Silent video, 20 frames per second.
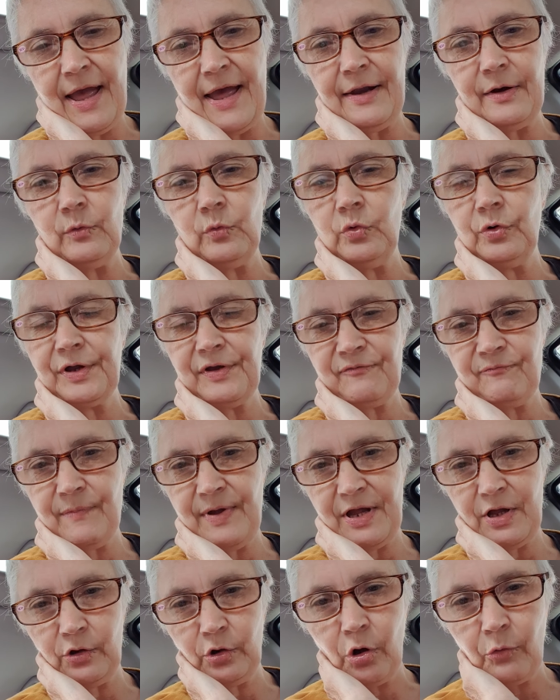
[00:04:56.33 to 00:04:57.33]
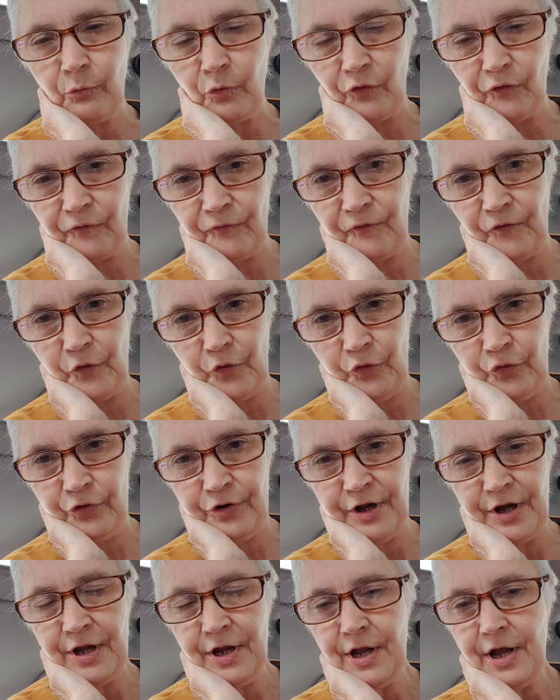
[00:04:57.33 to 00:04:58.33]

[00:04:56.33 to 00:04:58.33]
and it will give me a lot more food